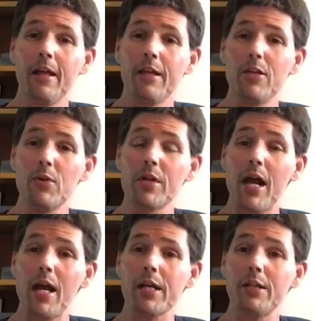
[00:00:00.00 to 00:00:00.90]
You and
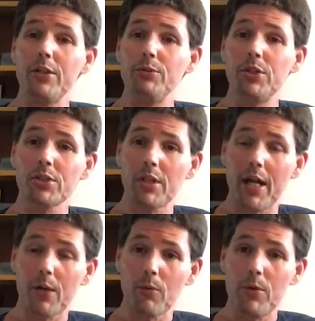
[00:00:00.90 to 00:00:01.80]
I can do just
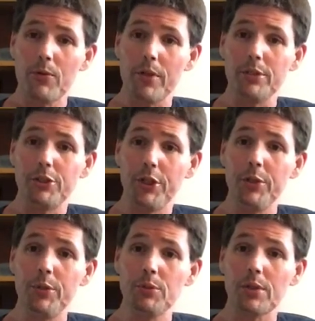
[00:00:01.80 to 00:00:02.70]
like Ruth and
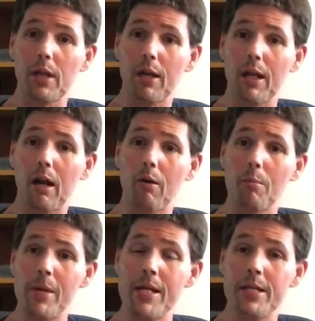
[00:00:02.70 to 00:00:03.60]
choose in our
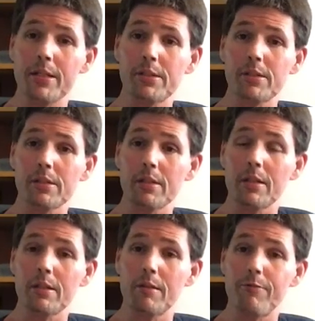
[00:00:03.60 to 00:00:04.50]
obedience
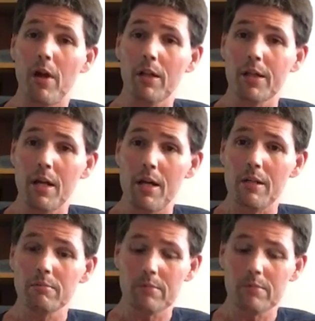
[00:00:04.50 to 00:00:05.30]
to follow God.